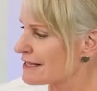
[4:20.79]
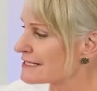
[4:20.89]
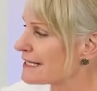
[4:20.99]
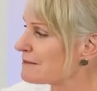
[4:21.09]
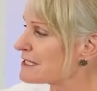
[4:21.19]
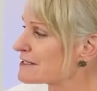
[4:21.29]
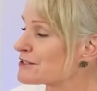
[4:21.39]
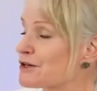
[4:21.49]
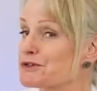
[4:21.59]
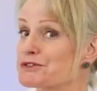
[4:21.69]
The Zemits
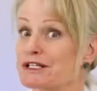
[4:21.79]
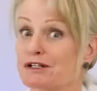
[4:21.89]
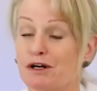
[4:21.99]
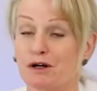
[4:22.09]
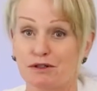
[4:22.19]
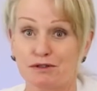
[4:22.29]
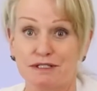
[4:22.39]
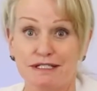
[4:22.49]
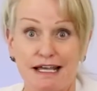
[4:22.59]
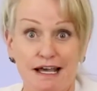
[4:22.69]
SonoSilk
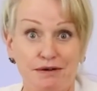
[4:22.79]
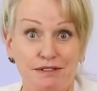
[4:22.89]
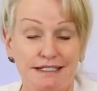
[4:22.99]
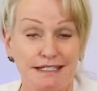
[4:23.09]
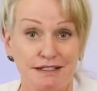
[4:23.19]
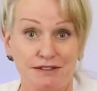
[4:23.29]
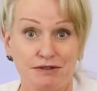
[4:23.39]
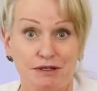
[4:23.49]
Ultrasound Skin